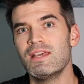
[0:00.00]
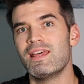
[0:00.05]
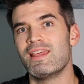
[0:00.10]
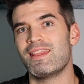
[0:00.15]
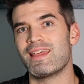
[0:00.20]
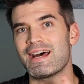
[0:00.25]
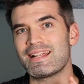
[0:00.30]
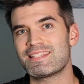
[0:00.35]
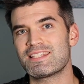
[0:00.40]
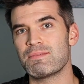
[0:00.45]

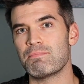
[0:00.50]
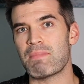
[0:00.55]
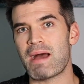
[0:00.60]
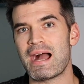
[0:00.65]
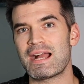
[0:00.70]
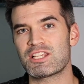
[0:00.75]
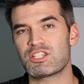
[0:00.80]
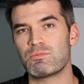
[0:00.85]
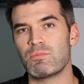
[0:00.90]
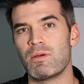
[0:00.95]
That's the
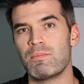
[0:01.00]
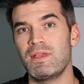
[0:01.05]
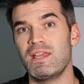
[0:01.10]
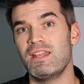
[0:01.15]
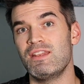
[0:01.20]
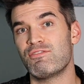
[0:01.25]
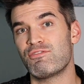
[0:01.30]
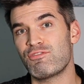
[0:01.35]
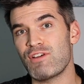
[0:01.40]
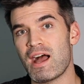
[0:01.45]
maximum.
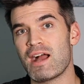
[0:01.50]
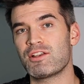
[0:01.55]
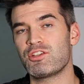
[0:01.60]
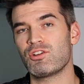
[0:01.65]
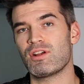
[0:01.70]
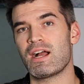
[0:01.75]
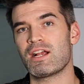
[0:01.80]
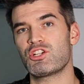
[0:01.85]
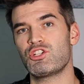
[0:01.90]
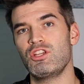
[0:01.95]
In fact,
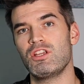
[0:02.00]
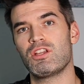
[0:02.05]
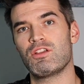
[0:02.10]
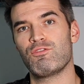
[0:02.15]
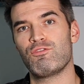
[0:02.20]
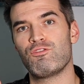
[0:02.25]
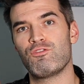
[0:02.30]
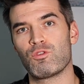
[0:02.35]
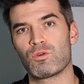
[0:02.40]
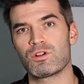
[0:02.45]
you're actually
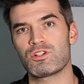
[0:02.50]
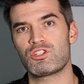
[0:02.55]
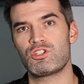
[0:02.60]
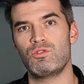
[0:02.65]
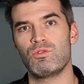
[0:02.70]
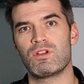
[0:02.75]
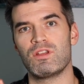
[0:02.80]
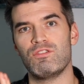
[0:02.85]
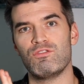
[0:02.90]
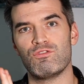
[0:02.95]
forced
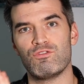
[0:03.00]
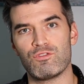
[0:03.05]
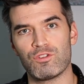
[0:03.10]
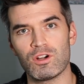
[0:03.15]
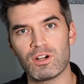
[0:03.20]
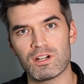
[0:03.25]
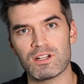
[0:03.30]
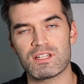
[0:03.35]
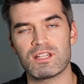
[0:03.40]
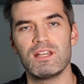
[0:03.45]
to
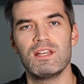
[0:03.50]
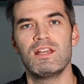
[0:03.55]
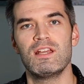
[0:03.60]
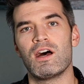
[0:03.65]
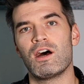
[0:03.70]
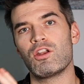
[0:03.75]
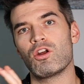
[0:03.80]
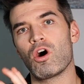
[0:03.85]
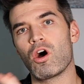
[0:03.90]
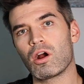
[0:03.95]
convert
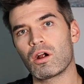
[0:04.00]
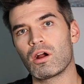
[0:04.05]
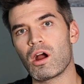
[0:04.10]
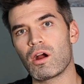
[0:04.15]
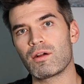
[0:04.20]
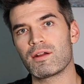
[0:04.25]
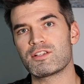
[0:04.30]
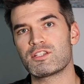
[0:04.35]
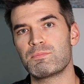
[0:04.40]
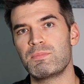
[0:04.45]
an
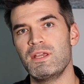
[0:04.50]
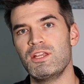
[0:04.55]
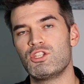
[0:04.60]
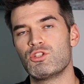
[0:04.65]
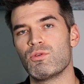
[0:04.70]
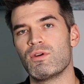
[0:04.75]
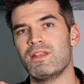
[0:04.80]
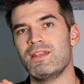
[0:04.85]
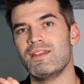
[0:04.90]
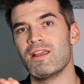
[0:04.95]
RRSP
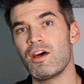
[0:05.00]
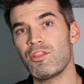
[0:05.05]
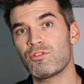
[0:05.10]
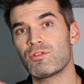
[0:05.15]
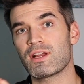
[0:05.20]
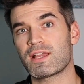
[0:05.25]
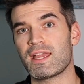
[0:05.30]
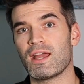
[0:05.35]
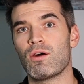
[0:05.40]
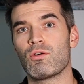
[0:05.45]
to another
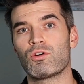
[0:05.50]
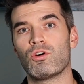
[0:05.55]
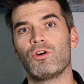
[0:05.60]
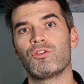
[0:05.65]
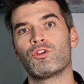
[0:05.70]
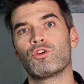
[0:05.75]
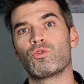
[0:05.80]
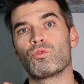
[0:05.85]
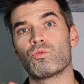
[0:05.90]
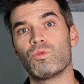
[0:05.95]
account called
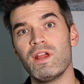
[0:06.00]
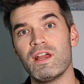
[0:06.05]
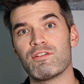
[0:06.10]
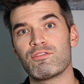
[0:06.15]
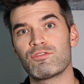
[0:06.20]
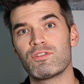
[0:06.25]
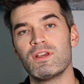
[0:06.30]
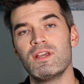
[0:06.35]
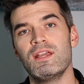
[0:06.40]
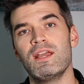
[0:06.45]
a
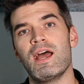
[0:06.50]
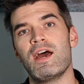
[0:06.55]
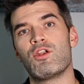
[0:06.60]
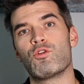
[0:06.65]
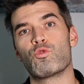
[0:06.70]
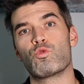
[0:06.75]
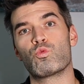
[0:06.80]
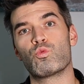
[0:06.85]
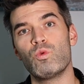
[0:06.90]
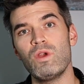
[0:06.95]
RIF. And a
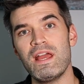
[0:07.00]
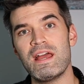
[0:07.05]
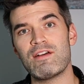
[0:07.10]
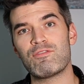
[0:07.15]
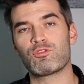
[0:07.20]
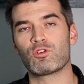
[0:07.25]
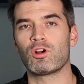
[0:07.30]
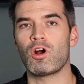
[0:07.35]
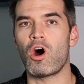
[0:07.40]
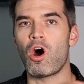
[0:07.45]

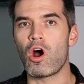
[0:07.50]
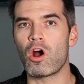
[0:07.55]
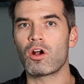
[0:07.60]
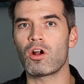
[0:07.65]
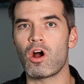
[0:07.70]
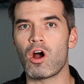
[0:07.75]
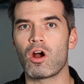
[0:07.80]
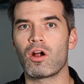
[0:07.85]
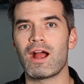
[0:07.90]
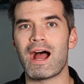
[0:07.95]
RIF, or
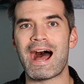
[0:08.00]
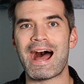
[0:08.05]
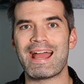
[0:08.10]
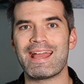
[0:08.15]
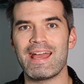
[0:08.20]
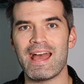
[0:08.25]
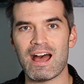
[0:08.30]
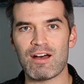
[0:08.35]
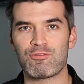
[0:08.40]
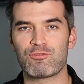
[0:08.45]

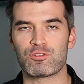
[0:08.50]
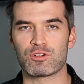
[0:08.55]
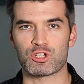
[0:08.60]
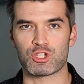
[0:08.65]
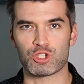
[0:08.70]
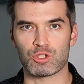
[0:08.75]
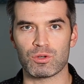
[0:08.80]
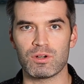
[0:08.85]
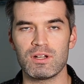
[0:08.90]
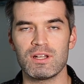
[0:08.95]
RRIF for
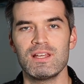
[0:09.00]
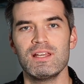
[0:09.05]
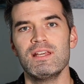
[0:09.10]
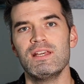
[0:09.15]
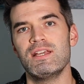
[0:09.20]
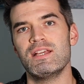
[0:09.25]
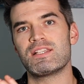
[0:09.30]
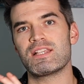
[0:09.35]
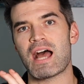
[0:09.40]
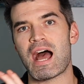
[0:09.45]
short,
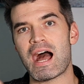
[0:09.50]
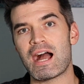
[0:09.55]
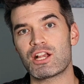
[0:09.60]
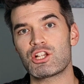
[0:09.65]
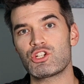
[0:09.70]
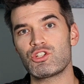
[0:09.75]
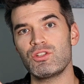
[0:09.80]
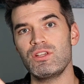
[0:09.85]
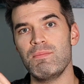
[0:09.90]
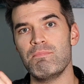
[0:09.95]
is
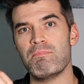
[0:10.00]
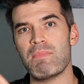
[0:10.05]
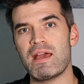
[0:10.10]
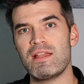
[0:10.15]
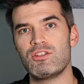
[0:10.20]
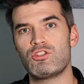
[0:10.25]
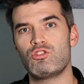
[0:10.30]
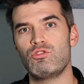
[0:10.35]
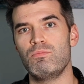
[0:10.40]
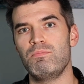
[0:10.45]
actually
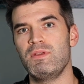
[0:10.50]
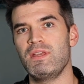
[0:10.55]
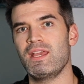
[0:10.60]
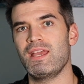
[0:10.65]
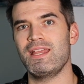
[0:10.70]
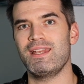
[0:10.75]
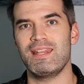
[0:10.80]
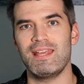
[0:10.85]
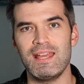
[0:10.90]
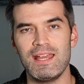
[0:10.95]
meant to be
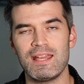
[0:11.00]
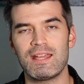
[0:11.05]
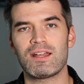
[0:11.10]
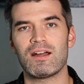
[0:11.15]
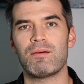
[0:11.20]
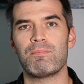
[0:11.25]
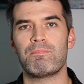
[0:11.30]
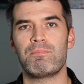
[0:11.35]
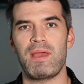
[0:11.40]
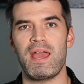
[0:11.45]
an
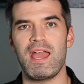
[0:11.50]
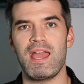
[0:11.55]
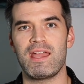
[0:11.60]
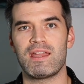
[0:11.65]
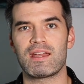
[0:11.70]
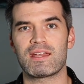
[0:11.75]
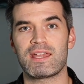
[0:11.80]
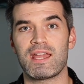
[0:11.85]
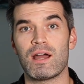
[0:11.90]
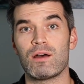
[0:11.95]
income paying
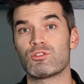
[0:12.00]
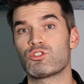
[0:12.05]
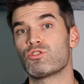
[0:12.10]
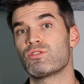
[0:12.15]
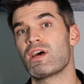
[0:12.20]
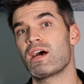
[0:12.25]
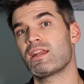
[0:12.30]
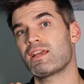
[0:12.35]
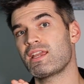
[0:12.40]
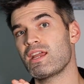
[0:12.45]
account. So
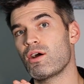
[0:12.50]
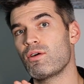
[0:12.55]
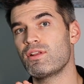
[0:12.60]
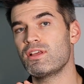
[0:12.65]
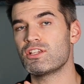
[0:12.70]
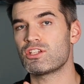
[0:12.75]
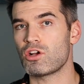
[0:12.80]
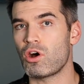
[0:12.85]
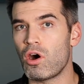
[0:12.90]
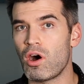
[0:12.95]
that account
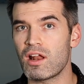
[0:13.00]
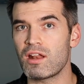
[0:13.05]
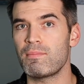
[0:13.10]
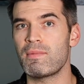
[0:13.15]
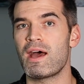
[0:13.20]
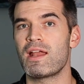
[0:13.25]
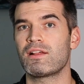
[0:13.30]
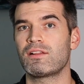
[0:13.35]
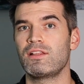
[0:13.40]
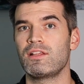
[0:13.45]
is
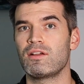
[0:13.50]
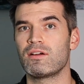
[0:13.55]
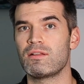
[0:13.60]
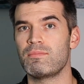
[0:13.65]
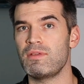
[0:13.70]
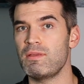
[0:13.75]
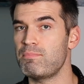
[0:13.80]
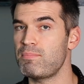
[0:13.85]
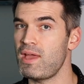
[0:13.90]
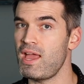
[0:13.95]
automatically going to
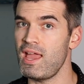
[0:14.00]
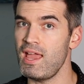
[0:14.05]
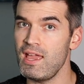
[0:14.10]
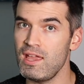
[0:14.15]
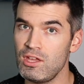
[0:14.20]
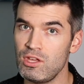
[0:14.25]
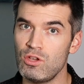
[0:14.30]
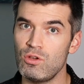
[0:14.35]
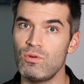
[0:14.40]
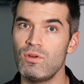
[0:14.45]
be
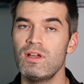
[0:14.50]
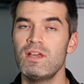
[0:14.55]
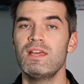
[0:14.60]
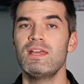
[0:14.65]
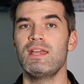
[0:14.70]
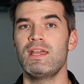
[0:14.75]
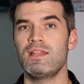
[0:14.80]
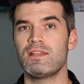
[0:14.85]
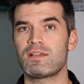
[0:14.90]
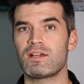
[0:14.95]
paying you
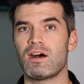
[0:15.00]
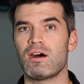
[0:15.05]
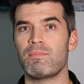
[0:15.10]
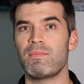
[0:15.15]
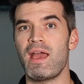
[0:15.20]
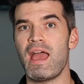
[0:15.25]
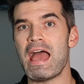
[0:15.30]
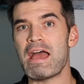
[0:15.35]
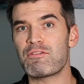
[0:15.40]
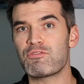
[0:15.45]
income
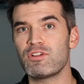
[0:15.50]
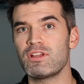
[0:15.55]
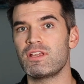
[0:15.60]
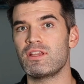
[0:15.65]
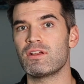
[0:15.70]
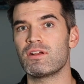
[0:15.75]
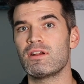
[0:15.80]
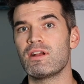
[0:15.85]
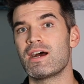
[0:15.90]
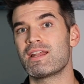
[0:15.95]
every
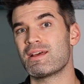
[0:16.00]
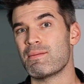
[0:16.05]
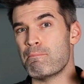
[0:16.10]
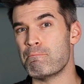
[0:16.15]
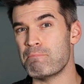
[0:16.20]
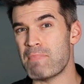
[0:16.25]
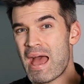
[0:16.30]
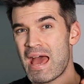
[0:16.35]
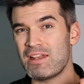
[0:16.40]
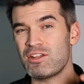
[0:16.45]
year at a
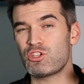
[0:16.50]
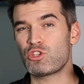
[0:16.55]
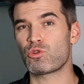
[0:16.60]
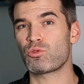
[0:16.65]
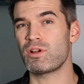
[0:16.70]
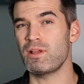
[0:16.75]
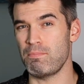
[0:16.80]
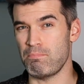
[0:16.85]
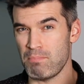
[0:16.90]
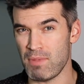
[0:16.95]

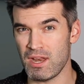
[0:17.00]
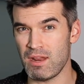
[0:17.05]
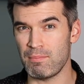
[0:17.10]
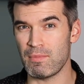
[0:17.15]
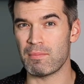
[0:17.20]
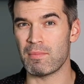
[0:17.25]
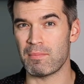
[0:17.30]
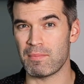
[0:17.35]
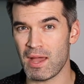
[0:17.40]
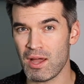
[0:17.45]
mandatory
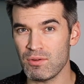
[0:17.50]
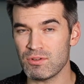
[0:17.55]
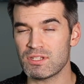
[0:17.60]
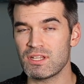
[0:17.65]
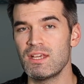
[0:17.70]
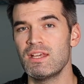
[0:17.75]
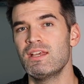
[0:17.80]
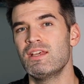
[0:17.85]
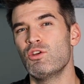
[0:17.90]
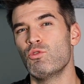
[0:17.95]
minimum amount,
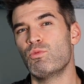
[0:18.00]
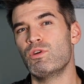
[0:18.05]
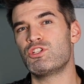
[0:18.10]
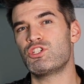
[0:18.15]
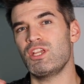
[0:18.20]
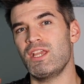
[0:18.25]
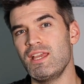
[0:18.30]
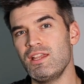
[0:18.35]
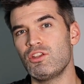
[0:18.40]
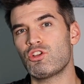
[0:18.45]

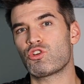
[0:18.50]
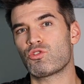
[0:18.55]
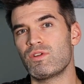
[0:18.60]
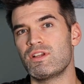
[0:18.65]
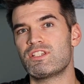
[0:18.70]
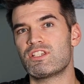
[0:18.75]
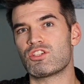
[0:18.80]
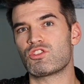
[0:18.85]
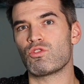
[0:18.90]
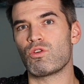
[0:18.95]
which
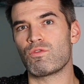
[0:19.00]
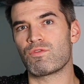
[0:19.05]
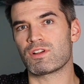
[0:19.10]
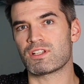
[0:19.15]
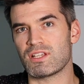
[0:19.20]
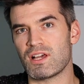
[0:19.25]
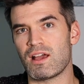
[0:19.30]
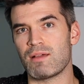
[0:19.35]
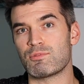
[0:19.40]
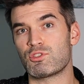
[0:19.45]
increases over
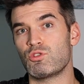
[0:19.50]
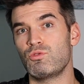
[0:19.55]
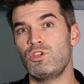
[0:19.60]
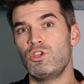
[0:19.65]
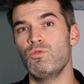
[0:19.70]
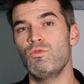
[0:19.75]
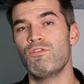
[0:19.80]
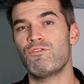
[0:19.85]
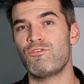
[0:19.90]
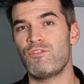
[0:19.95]
time. So
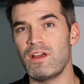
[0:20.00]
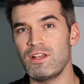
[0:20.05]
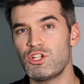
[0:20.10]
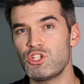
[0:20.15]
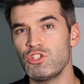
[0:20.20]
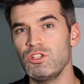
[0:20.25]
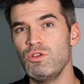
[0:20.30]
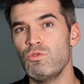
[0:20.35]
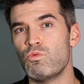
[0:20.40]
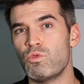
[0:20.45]
you
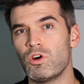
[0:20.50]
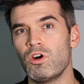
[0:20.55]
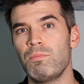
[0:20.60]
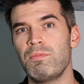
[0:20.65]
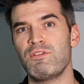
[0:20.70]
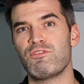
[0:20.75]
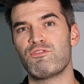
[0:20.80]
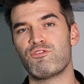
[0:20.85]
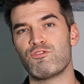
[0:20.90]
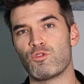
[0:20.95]
eventually will
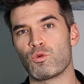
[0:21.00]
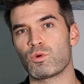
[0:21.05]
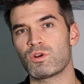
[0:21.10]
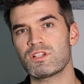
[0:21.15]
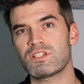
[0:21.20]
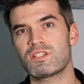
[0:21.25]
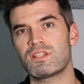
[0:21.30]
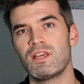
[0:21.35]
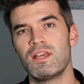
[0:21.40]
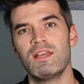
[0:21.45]
be
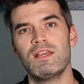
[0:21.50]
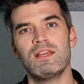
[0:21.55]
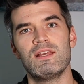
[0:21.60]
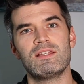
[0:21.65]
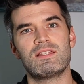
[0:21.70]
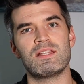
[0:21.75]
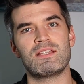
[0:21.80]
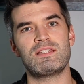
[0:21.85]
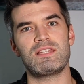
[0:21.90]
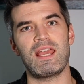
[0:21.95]
forced
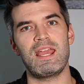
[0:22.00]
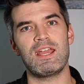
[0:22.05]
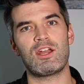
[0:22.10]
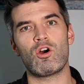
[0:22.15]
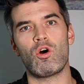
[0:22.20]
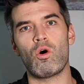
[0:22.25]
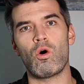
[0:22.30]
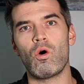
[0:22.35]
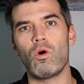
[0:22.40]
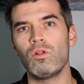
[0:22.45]
to take
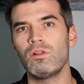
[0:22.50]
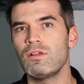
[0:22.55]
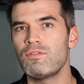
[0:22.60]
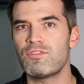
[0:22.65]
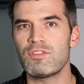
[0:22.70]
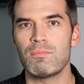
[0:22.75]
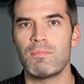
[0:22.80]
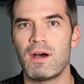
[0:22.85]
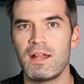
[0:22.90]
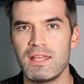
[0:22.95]
all of
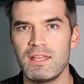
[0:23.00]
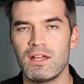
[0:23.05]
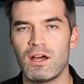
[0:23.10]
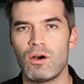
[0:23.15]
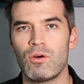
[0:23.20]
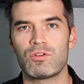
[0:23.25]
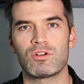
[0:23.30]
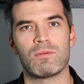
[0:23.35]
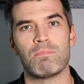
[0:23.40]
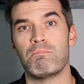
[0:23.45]
the money
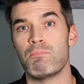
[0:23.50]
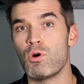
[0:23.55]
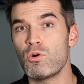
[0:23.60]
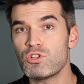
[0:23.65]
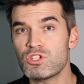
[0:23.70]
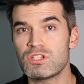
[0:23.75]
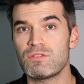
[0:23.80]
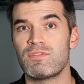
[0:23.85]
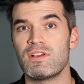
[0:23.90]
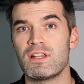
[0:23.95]
out, or
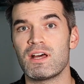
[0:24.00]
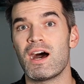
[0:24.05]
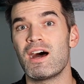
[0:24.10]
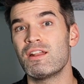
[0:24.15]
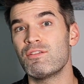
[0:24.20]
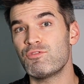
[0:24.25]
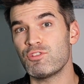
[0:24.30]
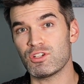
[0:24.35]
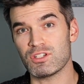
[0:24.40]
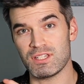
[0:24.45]
most of it, out
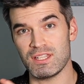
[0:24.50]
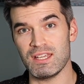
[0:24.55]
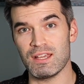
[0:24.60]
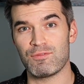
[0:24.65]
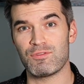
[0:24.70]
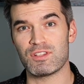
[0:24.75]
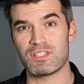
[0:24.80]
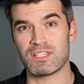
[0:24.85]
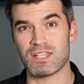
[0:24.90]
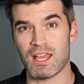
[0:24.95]
of your
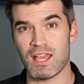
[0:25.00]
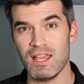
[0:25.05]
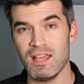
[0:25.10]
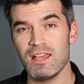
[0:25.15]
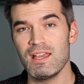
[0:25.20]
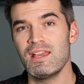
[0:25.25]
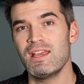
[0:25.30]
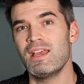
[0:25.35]
TFSA.